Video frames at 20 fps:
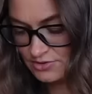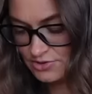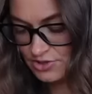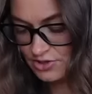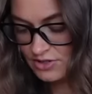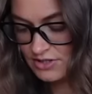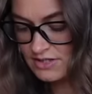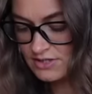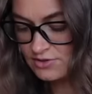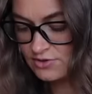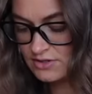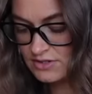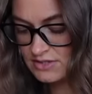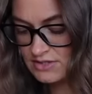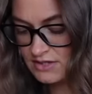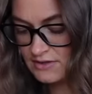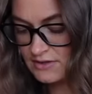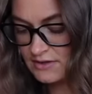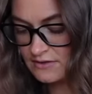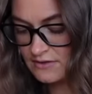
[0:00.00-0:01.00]
So you can you can
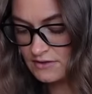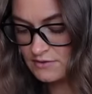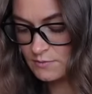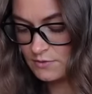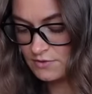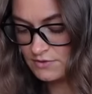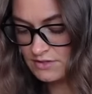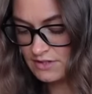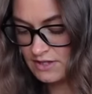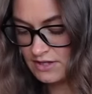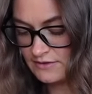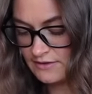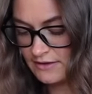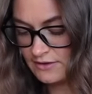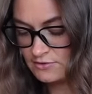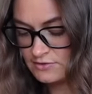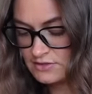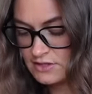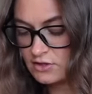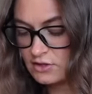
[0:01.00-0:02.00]
see that this person here, they
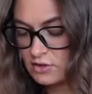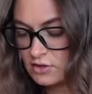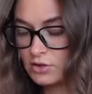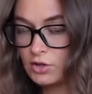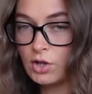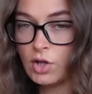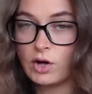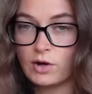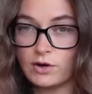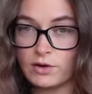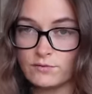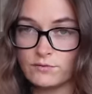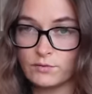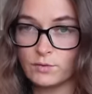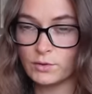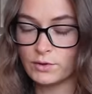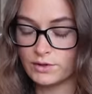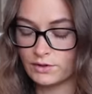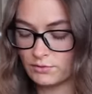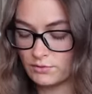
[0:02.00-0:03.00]
used a lot of
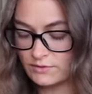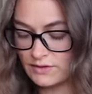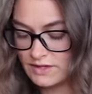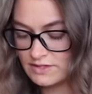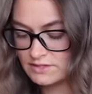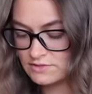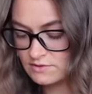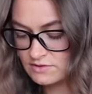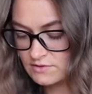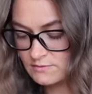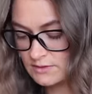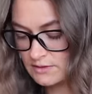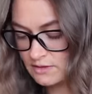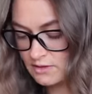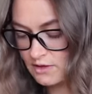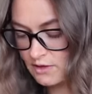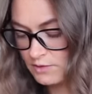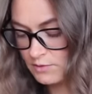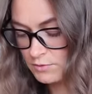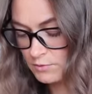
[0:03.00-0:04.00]
oil and that's not something
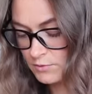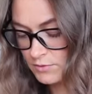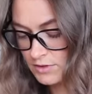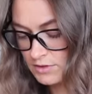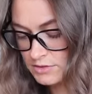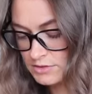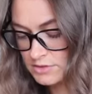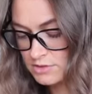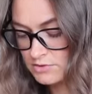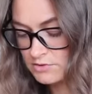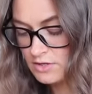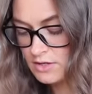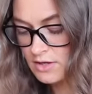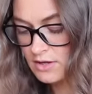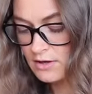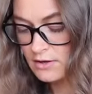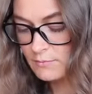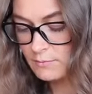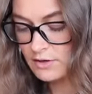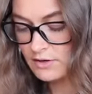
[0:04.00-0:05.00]
that I would want to do.
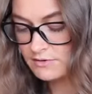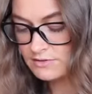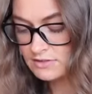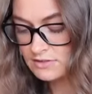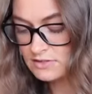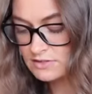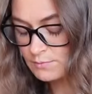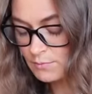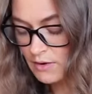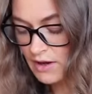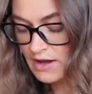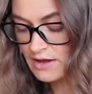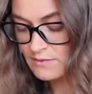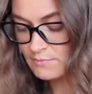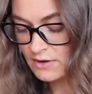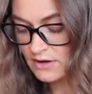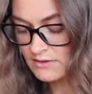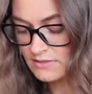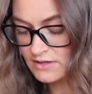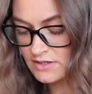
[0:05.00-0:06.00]
But I was
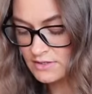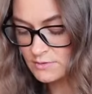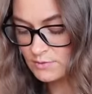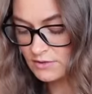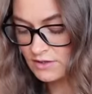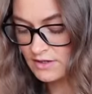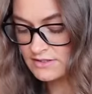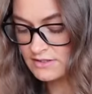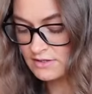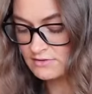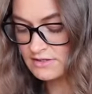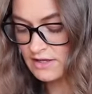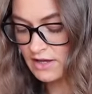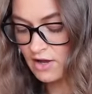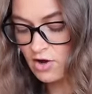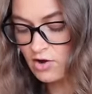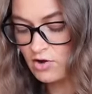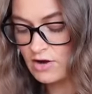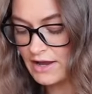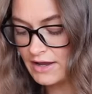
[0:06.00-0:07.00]
inspired by this because I was
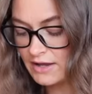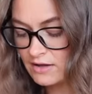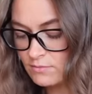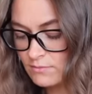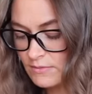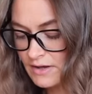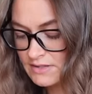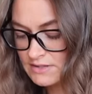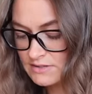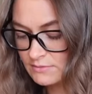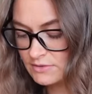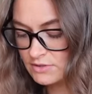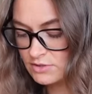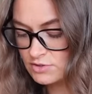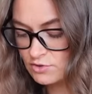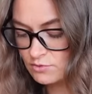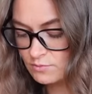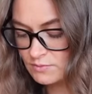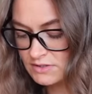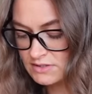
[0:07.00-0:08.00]
like, oh, I could make something
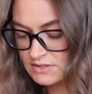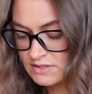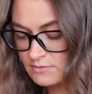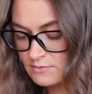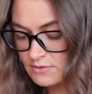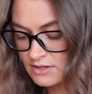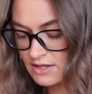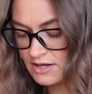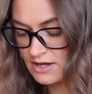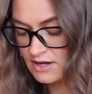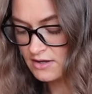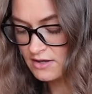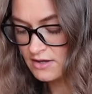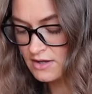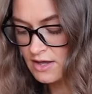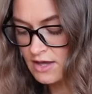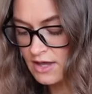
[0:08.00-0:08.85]
super similar.